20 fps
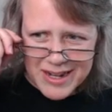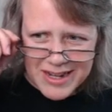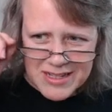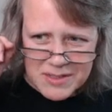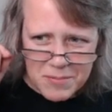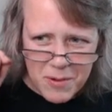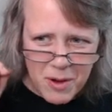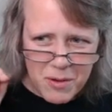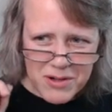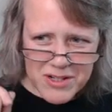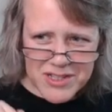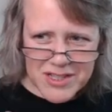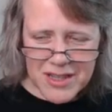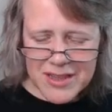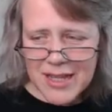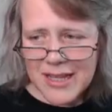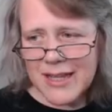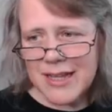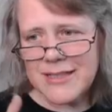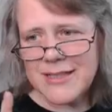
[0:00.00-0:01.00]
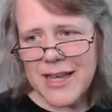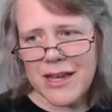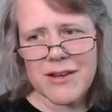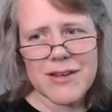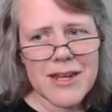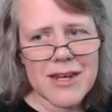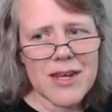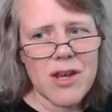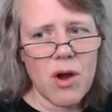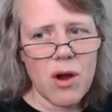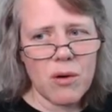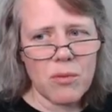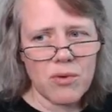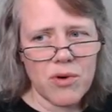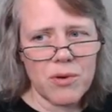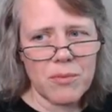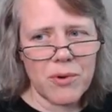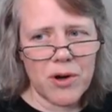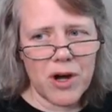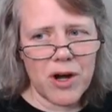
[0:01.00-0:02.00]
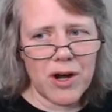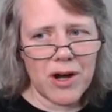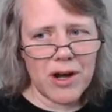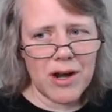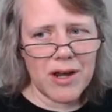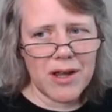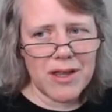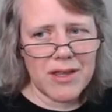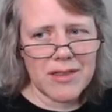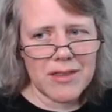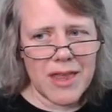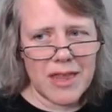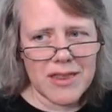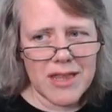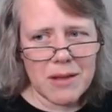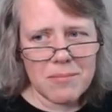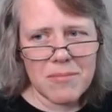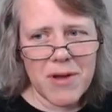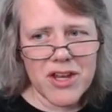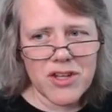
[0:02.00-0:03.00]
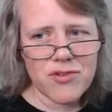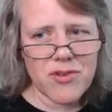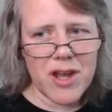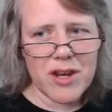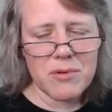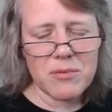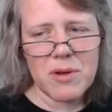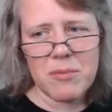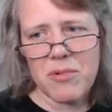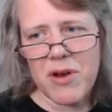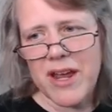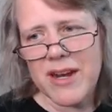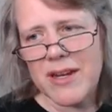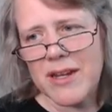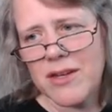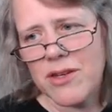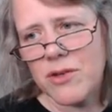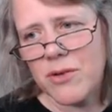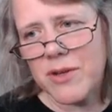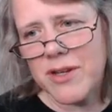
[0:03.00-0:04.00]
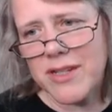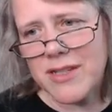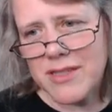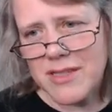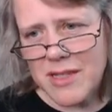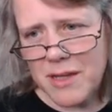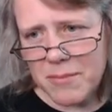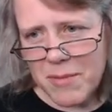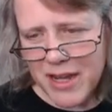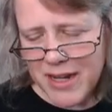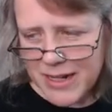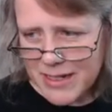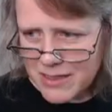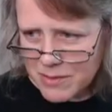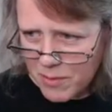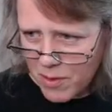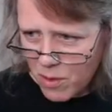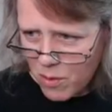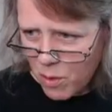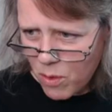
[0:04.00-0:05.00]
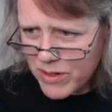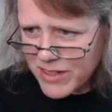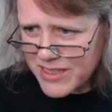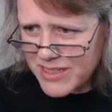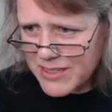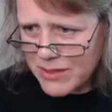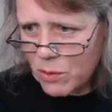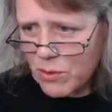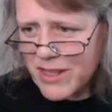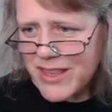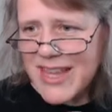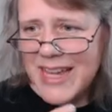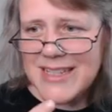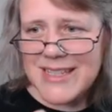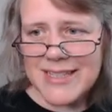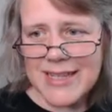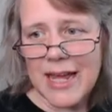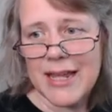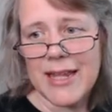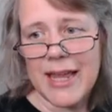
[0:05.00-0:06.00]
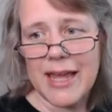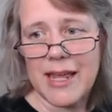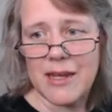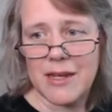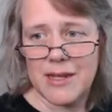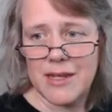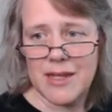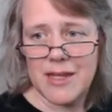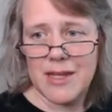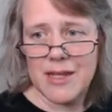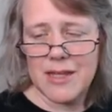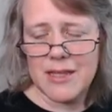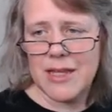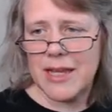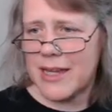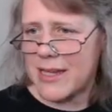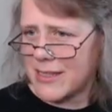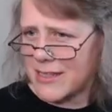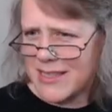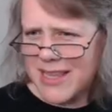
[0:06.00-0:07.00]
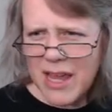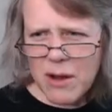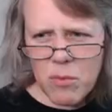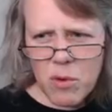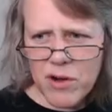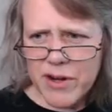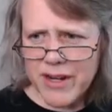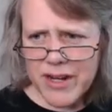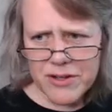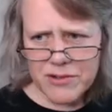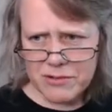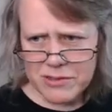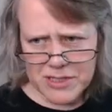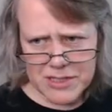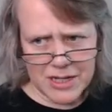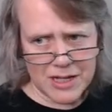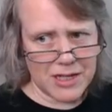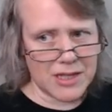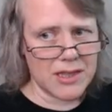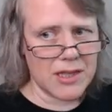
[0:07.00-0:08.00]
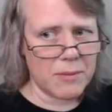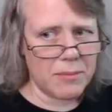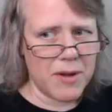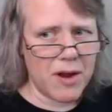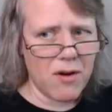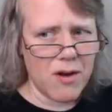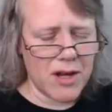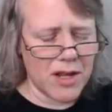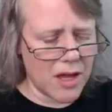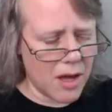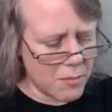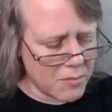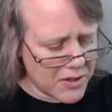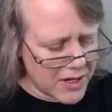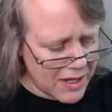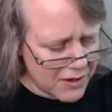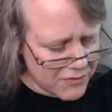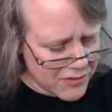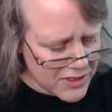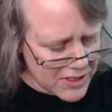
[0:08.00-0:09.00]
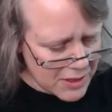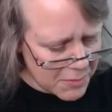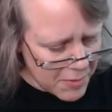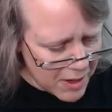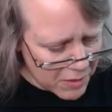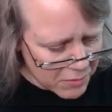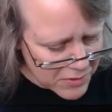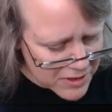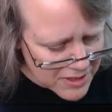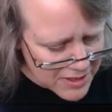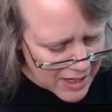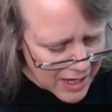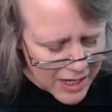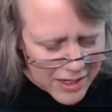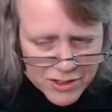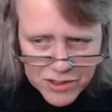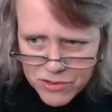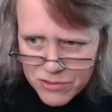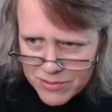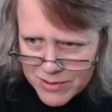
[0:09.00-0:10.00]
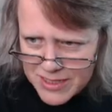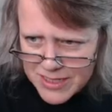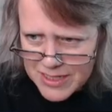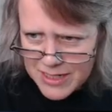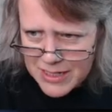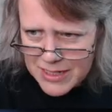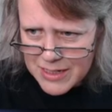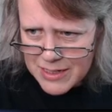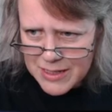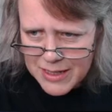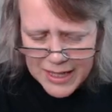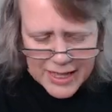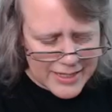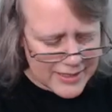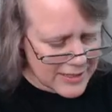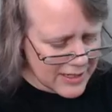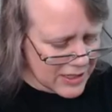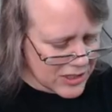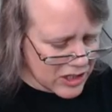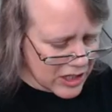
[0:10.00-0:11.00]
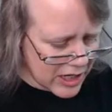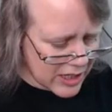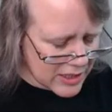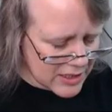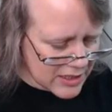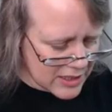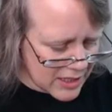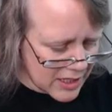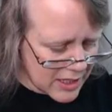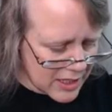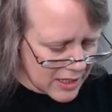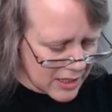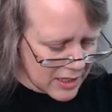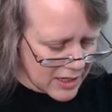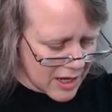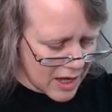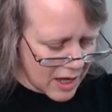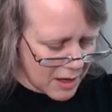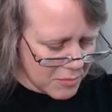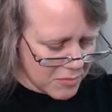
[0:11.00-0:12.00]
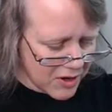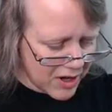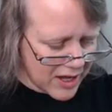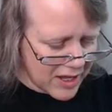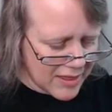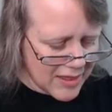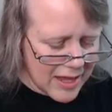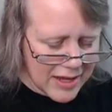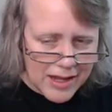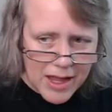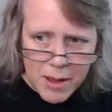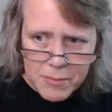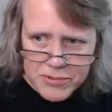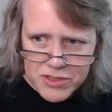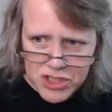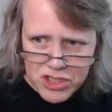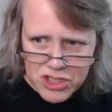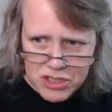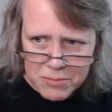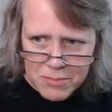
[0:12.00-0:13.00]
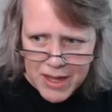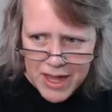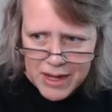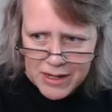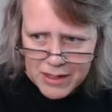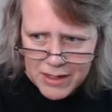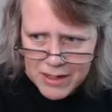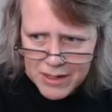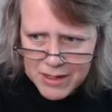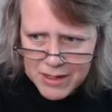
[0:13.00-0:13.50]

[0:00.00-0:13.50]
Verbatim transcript: Expo or something? Because I did hear a rumor that they might try to rebrand it and do it in CMON Expo, or does or did they sell it? Like, because they weren't interested. The parent company for CMON was not interested. Last I checked, in uh, bringing that competition back.